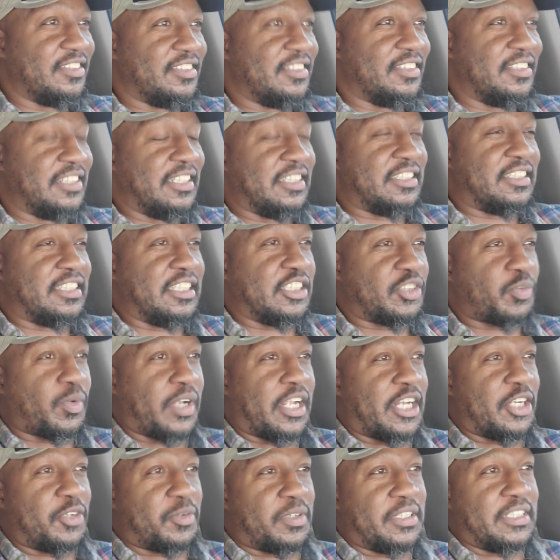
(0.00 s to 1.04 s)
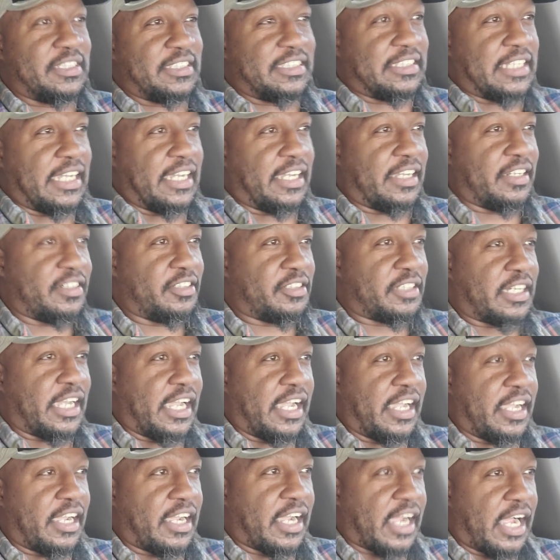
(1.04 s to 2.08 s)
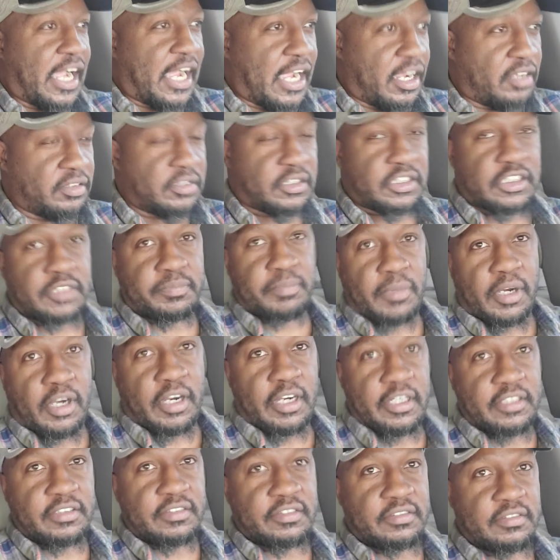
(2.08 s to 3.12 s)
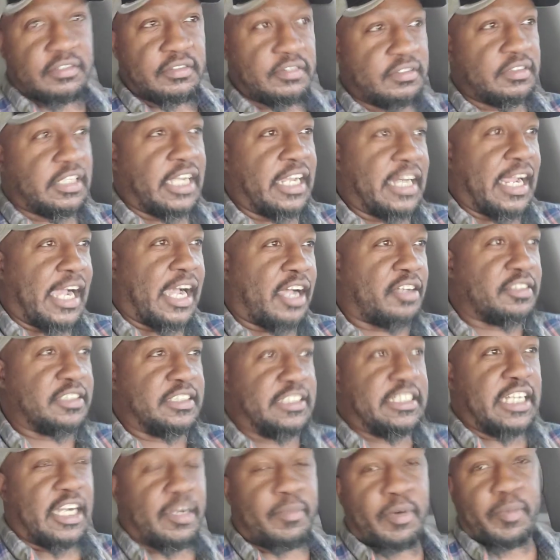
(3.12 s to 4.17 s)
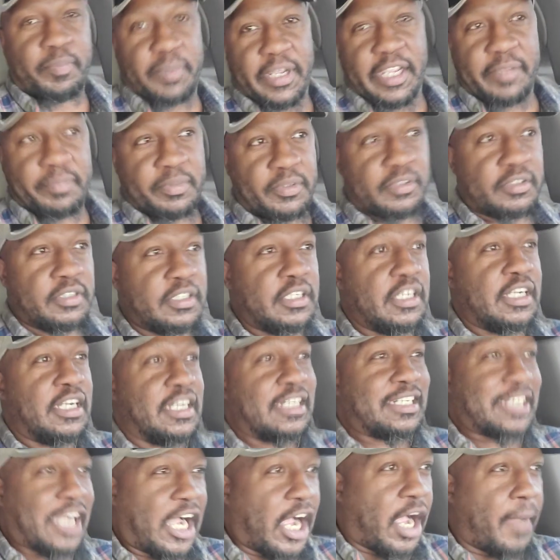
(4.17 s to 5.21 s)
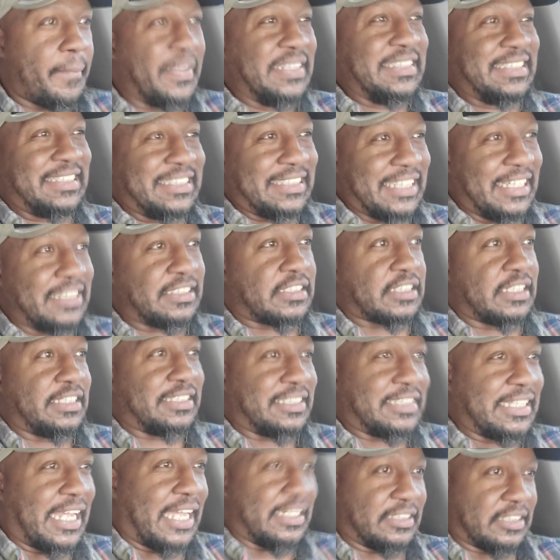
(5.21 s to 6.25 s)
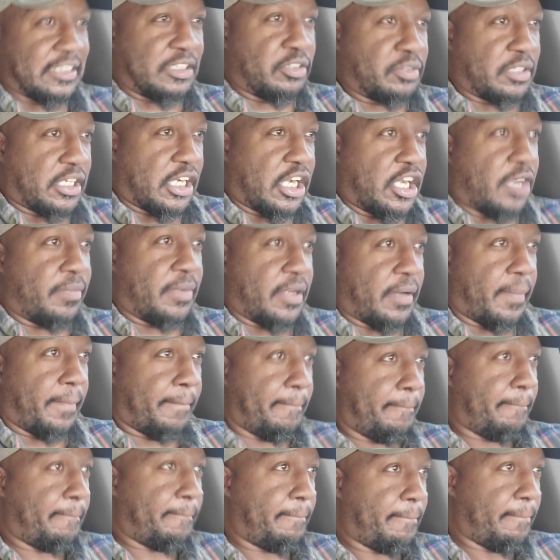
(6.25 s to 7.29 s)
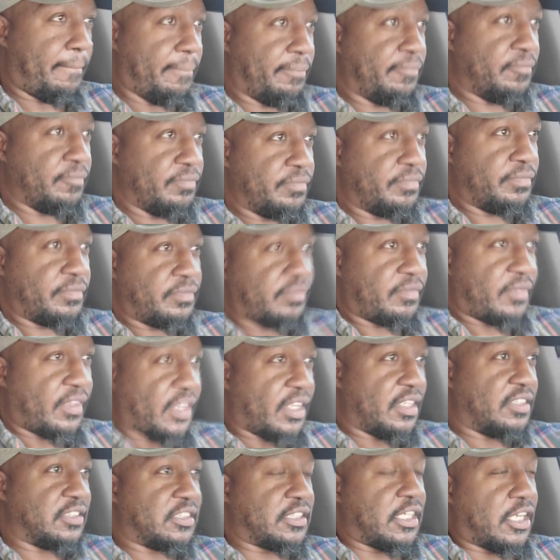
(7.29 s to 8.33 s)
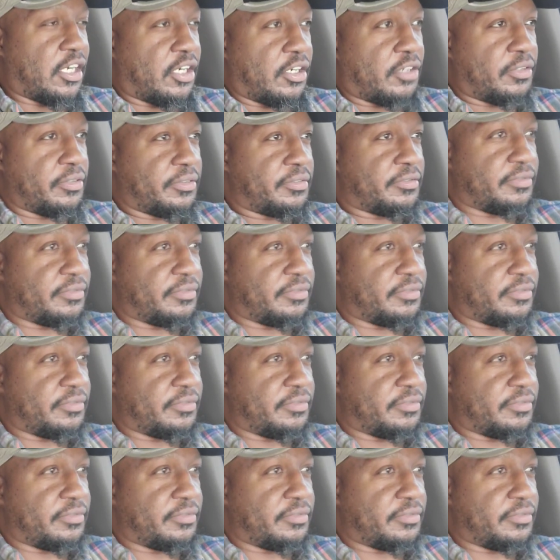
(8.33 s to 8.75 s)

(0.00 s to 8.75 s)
this is what I don't understand, okay? How smart and how dumb are people? Common sense is not so common. So,